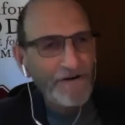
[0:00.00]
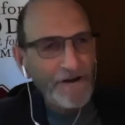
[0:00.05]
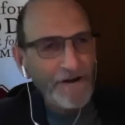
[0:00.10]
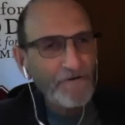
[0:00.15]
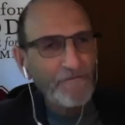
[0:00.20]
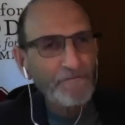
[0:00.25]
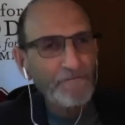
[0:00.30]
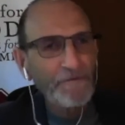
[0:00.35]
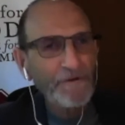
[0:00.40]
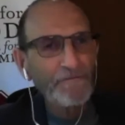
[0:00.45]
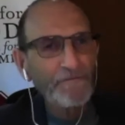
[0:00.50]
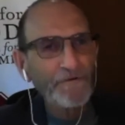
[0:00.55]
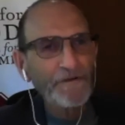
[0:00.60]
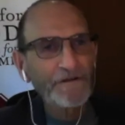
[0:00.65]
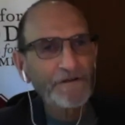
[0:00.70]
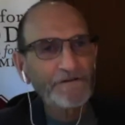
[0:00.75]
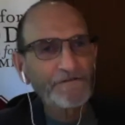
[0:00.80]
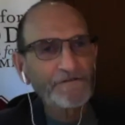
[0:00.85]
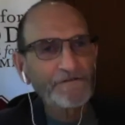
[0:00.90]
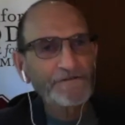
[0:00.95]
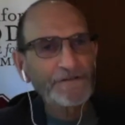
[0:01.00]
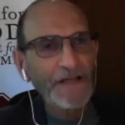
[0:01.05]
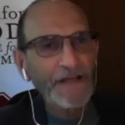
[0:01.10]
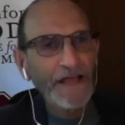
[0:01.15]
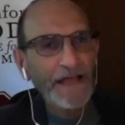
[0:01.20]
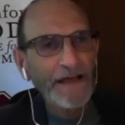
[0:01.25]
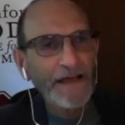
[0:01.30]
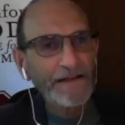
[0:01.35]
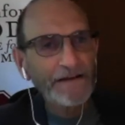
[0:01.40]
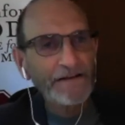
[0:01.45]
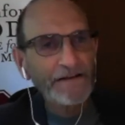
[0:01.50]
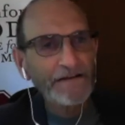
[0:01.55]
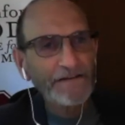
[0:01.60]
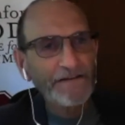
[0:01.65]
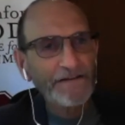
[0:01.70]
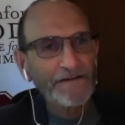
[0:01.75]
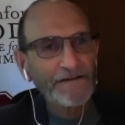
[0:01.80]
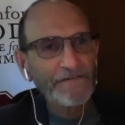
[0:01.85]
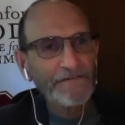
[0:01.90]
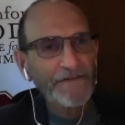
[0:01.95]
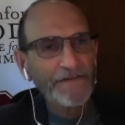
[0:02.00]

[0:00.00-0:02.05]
help people understand the